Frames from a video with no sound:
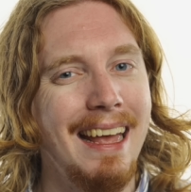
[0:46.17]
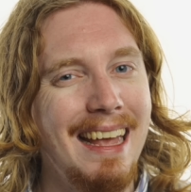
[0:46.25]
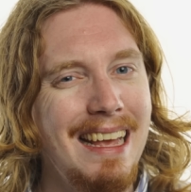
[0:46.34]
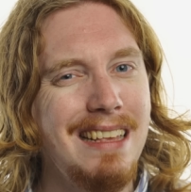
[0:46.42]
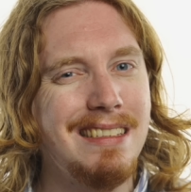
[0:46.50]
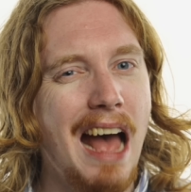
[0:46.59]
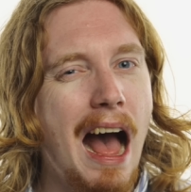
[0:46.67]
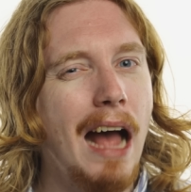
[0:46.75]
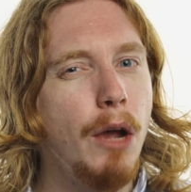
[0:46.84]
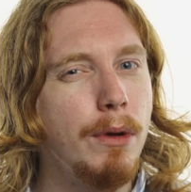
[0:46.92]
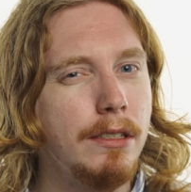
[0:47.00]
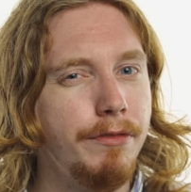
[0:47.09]
is
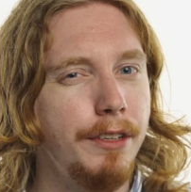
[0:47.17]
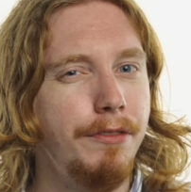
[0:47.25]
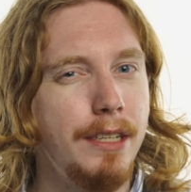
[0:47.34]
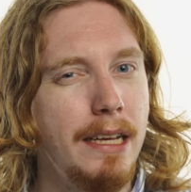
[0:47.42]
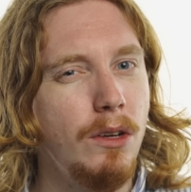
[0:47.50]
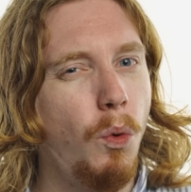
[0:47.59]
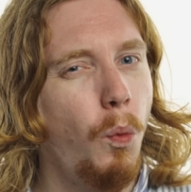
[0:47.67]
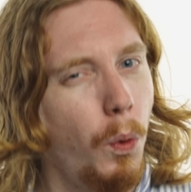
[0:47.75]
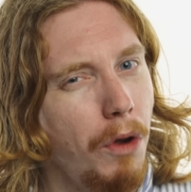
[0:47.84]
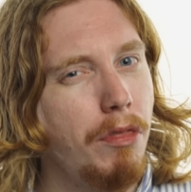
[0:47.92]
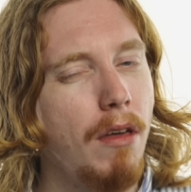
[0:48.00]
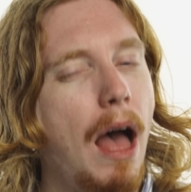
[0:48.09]
iOS 15
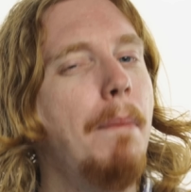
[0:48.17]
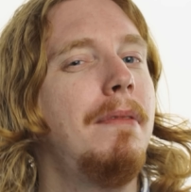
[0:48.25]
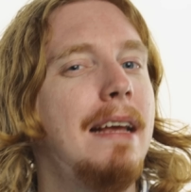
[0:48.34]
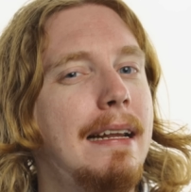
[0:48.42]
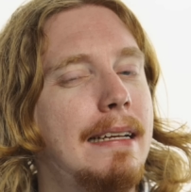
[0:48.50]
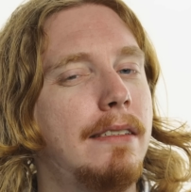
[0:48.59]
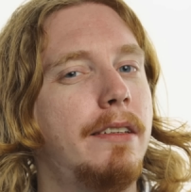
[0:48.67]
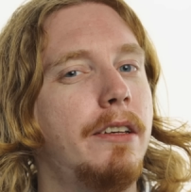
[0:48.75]
worth updating